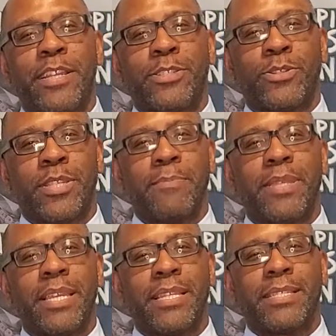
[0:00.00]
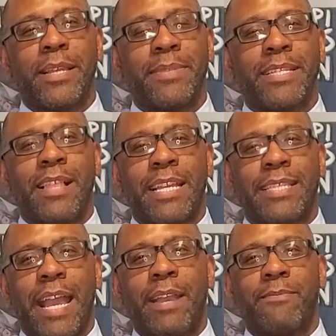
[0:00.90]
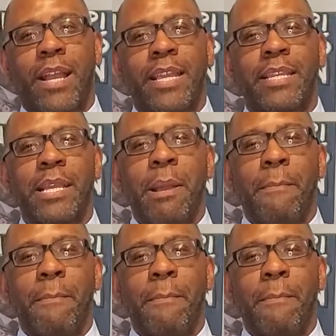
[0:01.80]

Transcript: or something like that, right?